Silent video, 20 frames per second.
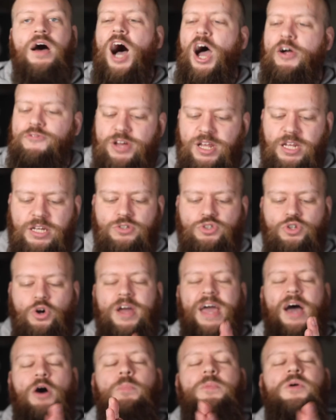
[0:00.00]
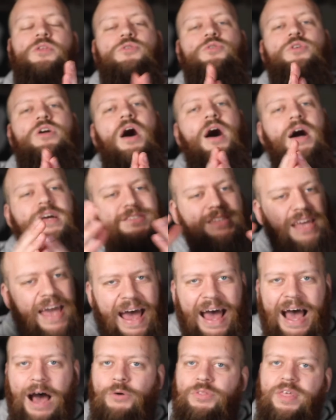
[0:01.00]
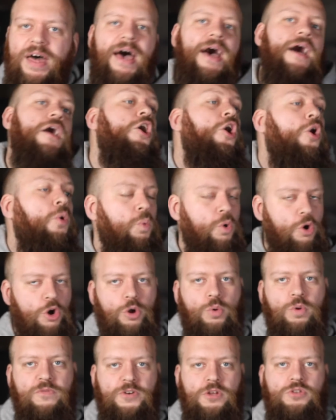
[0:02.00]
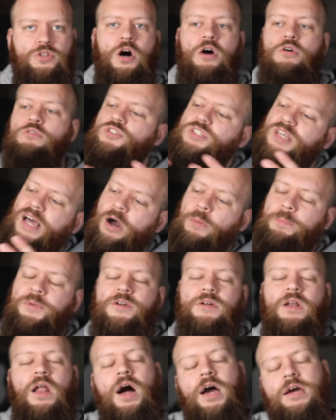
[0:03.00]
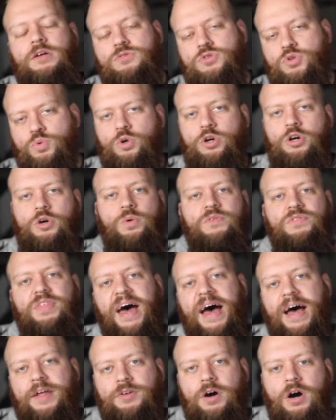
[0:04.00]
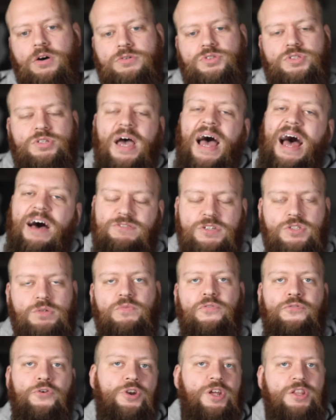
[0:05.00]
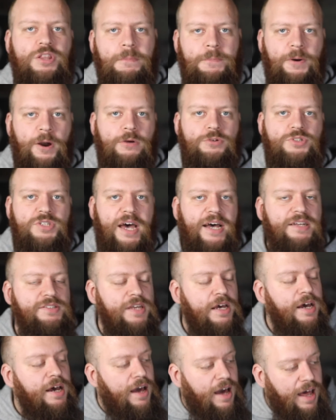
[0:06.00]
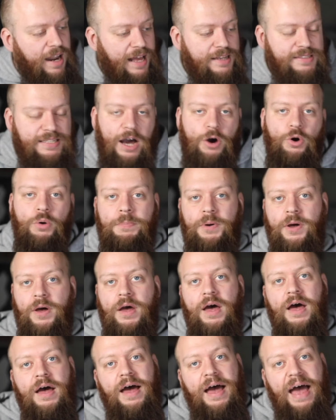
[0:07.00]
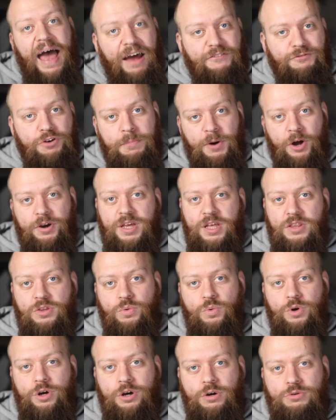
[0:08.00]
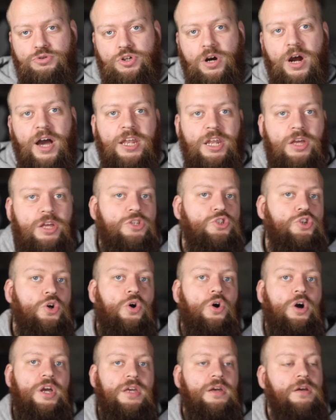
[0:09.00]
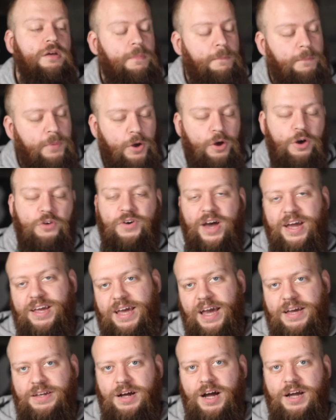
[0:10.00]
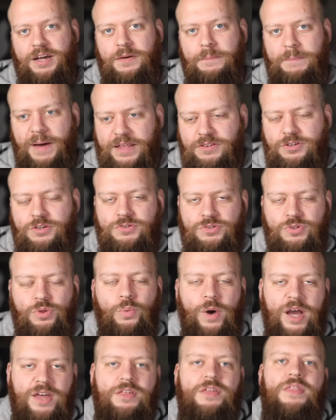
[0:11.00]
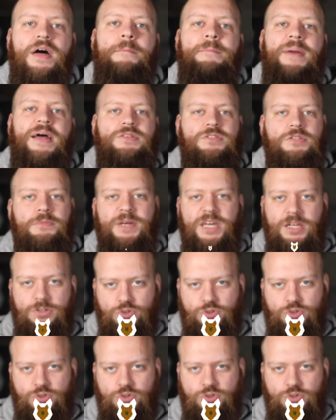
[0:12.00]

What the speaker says: I really enjoy helping you guys get out there, work with your dogs, help your clients work with their dogs, have some fun in the process, and let's help everybody in the world try and enjoy perfect canine companions the way that they're meant to be